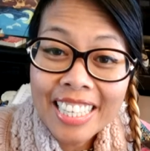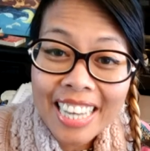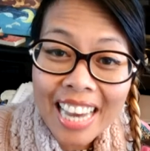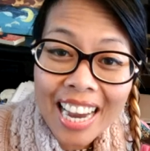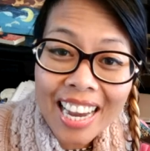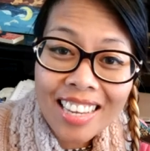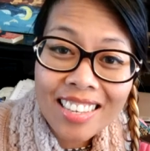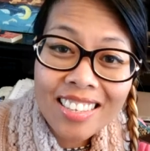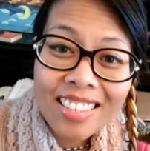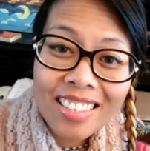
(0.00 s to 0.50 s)

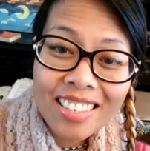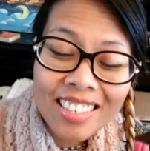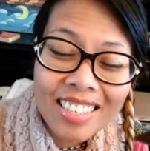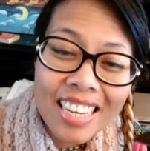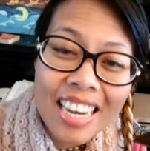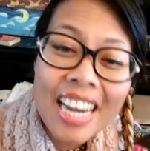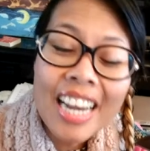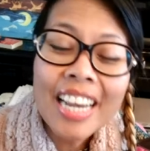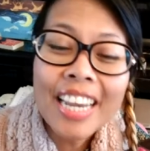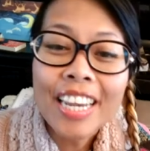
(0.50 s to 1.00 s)
Yes,
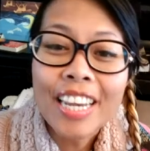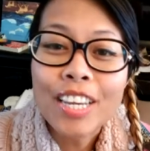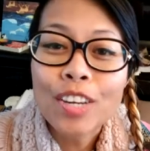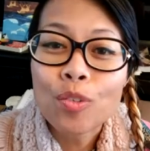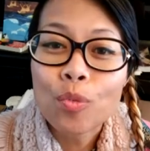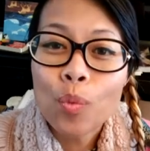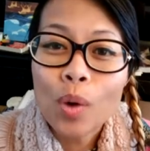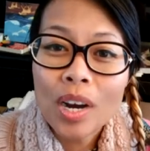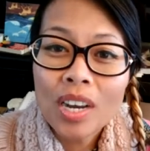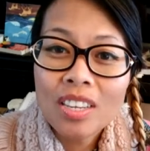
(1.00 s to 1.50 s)

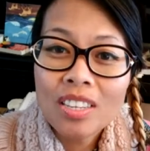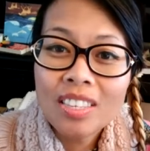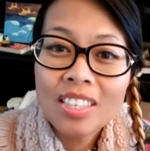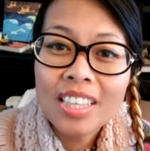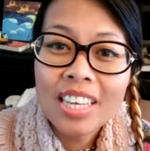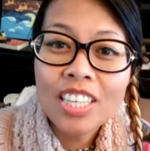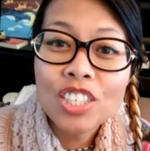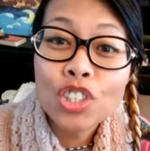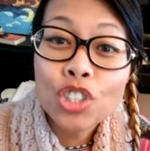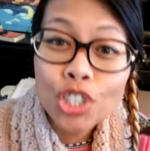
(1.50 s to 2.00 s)
it was
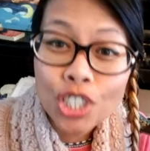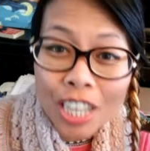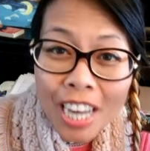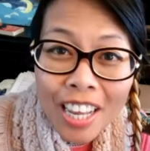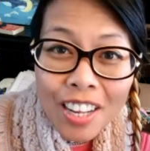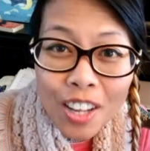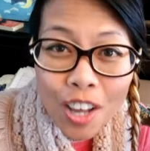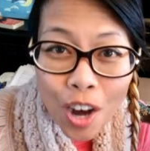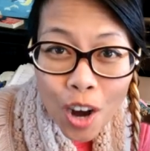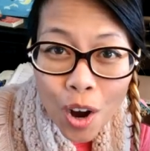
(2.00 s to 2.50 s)
the
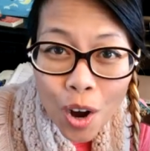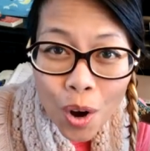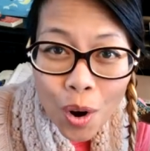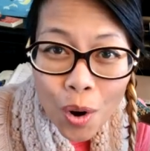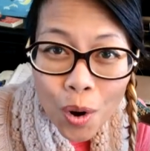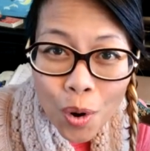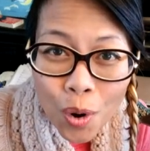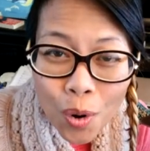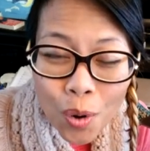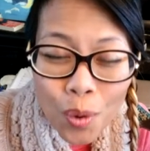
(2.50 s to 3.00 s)

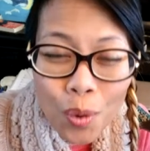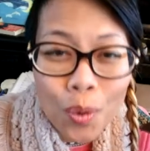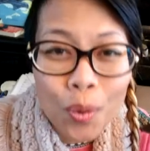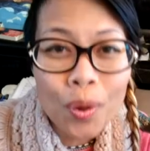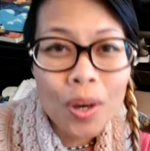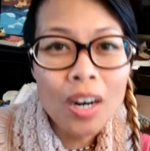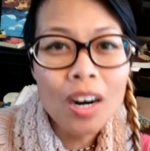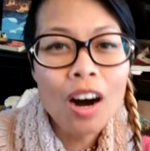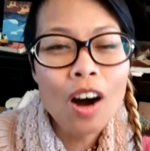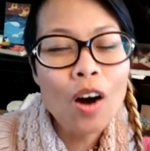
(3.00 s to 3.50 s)

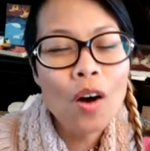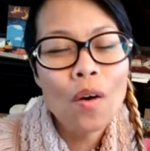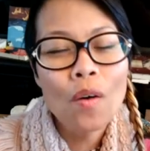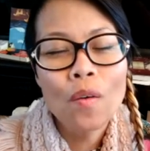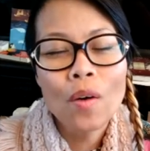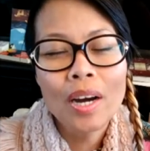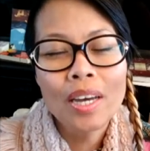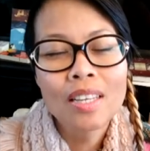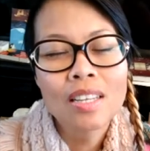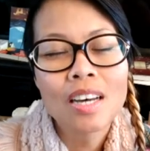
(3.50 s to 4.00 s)
cello. Oh,
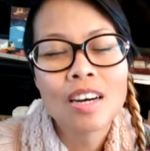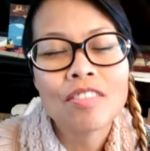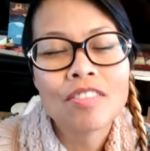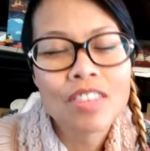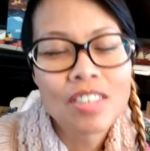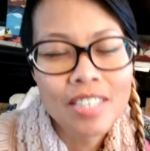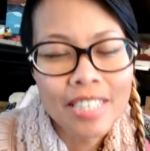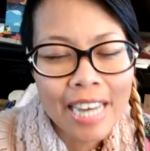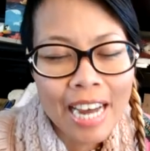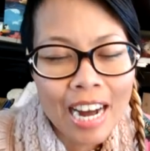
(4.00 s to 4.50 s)
I love
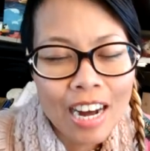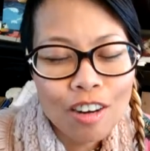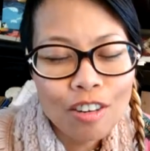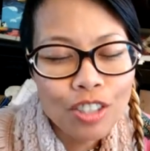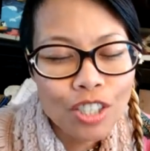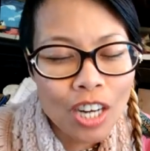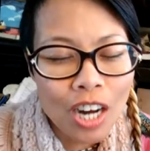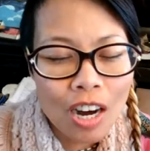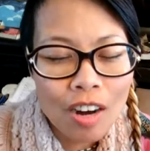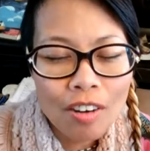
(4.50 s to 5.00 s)
the
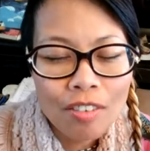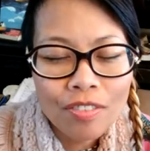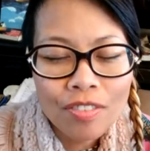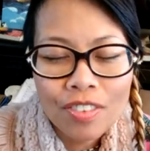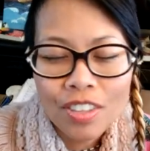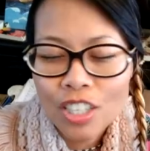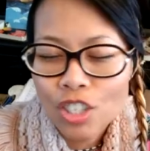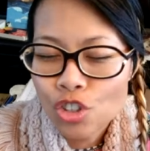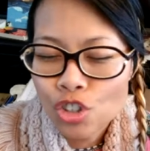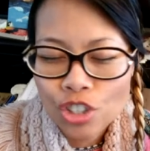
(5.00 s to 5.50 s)
sound of
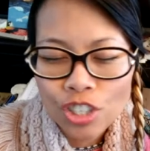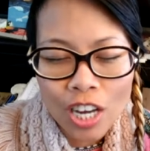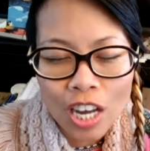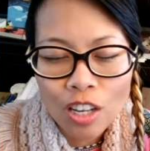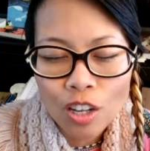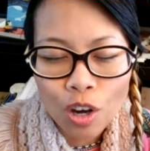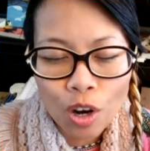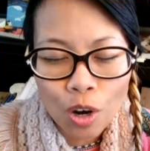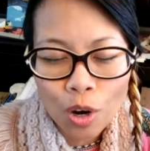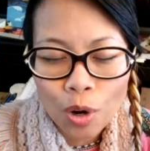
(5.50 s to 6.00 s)
the
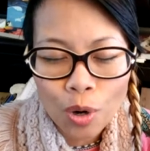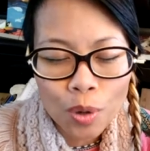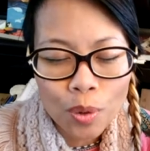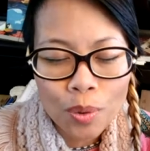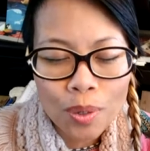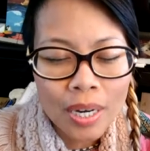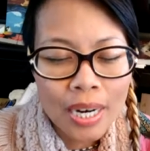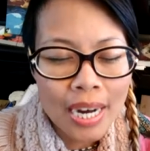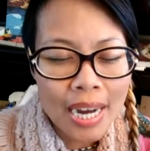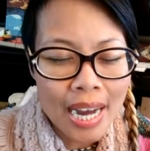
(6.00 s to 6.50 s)

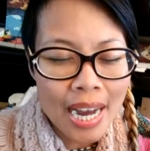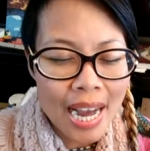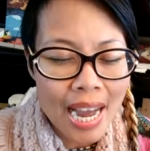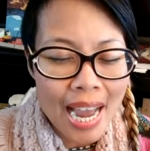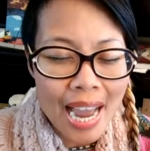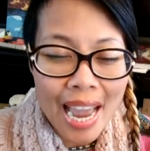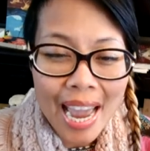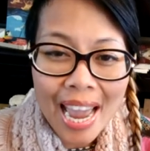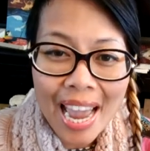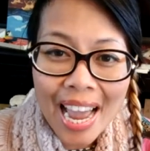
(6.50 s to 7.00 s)
cello.
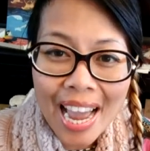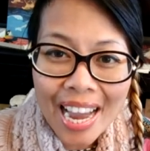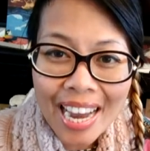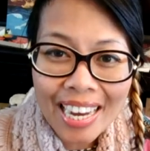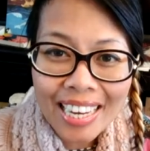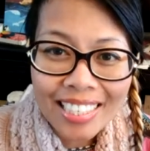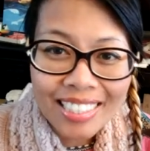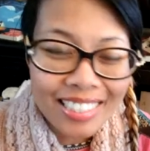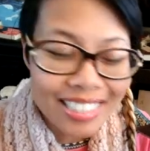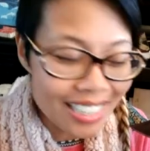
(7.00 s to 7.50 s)

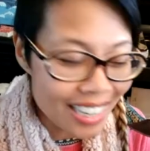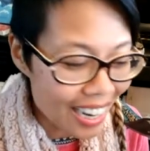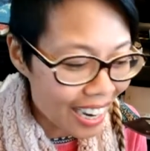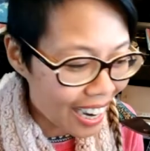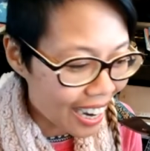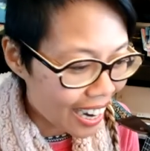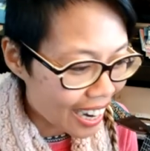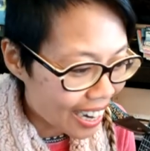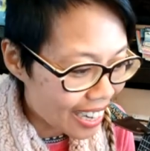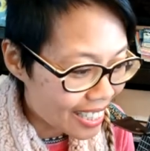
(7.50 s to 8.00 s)
And
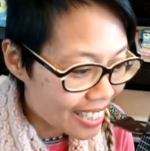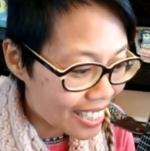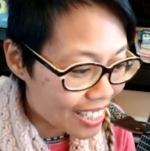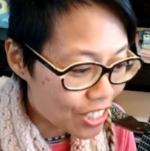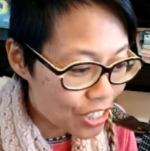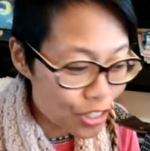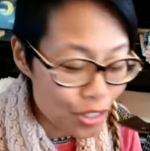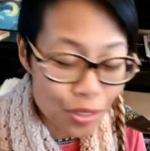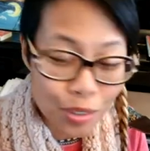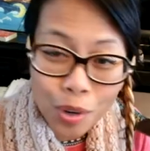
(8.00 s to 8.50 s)
uh,
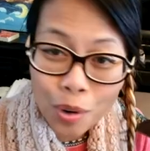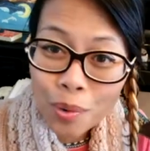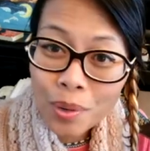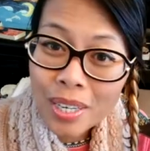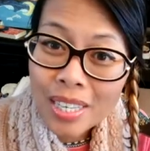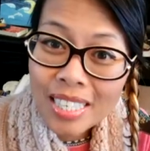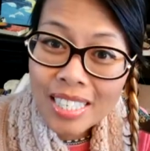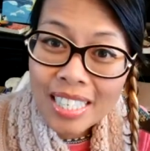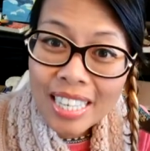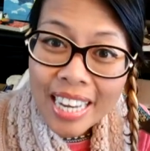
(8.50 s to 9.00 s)
did you
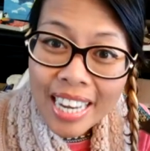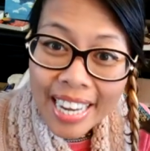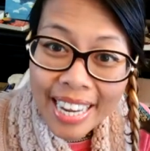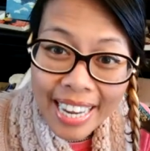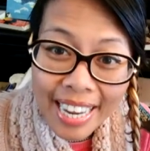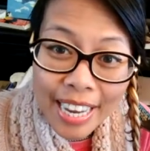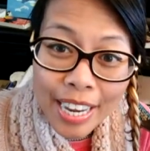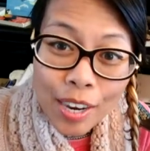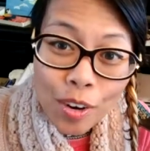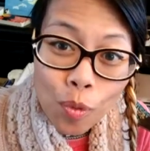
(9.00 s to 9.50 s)
notice
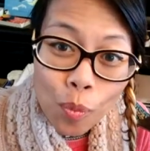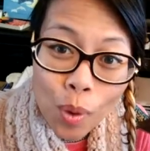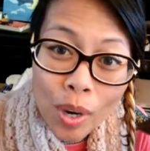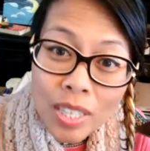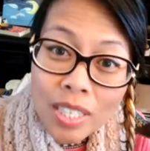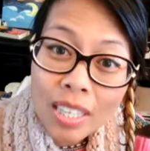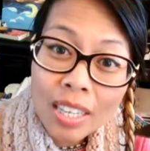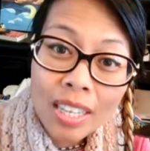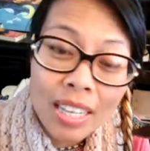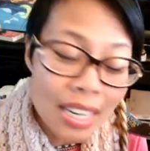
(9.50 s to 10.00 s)
it
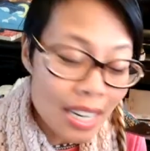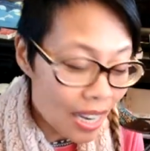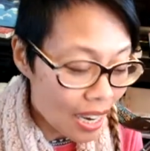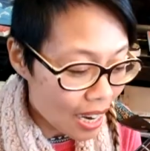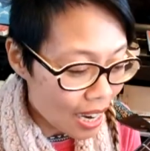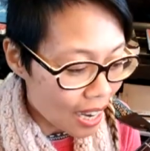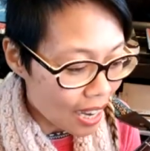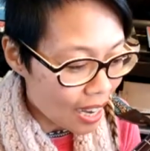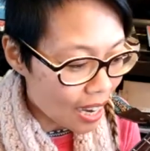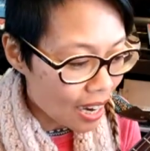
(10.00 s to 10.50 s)
was a,
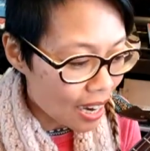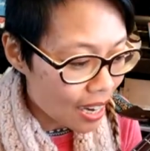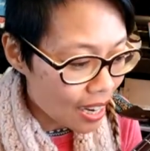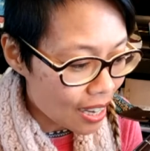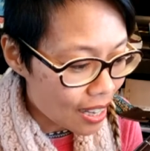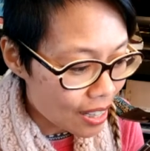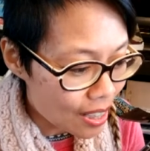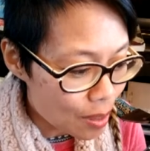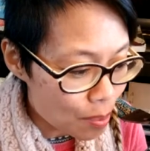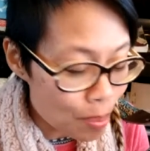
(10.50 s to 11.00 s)

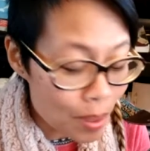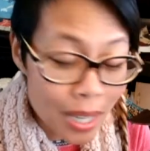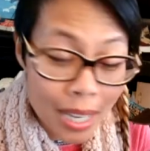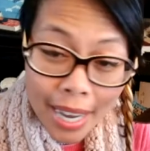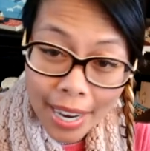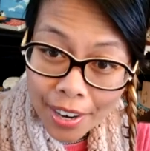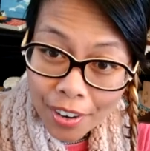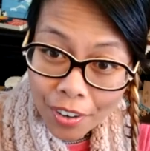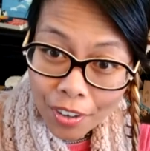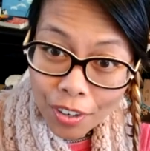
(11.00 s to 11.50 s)
uh, the
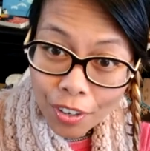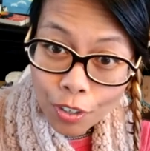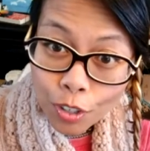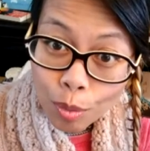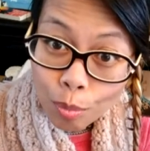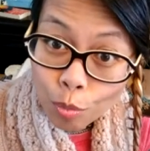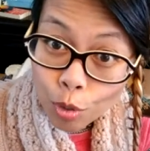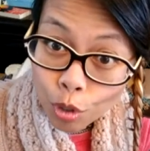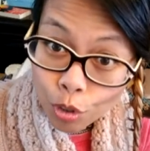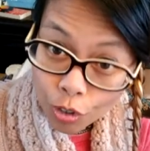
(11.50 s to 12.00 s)
player,
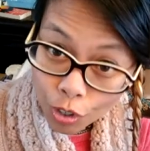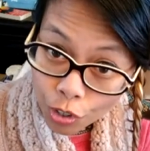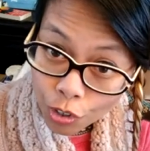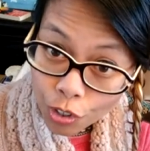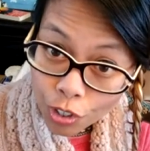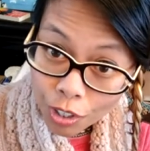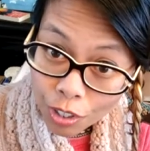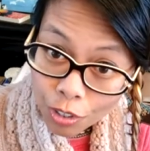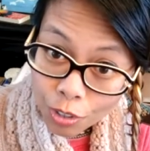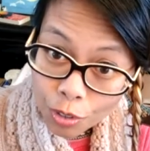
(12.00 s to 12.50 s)
the
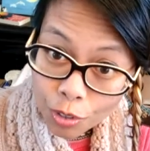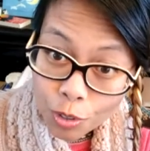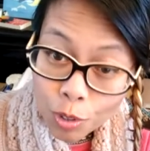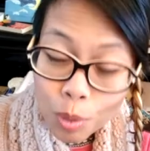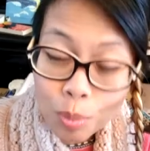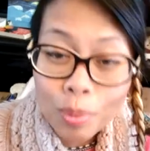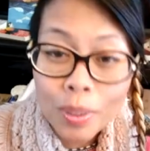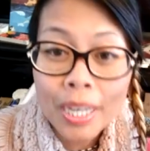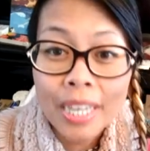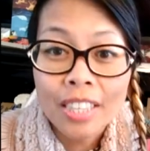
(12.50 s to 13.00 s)
musician
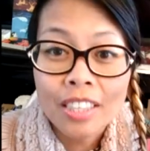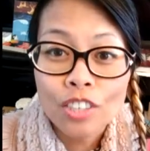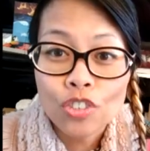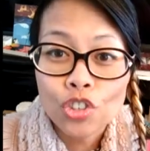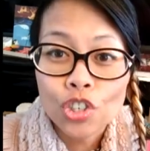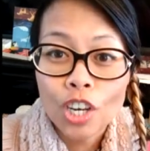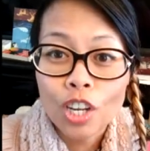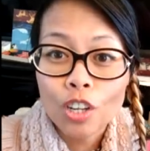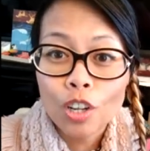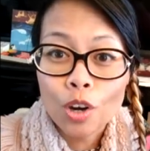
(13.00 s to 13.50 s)
who played the
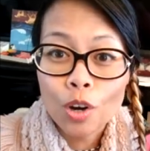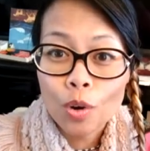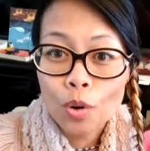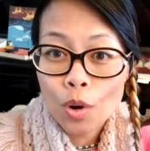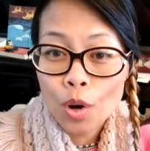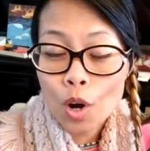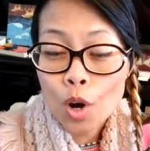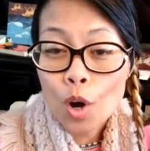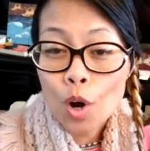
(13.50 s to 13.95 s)
cello